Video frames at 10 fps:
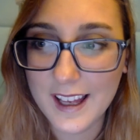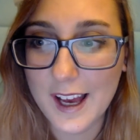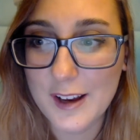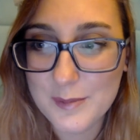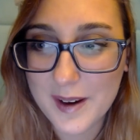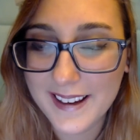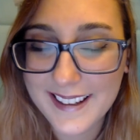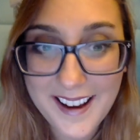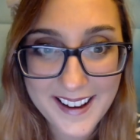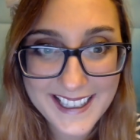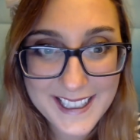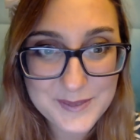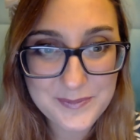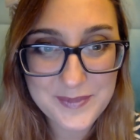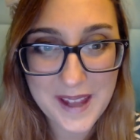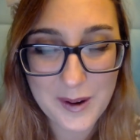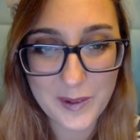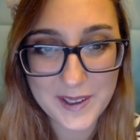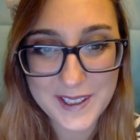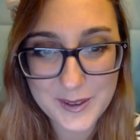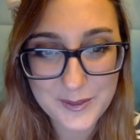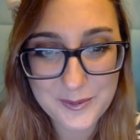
of mine. Hi, how are you?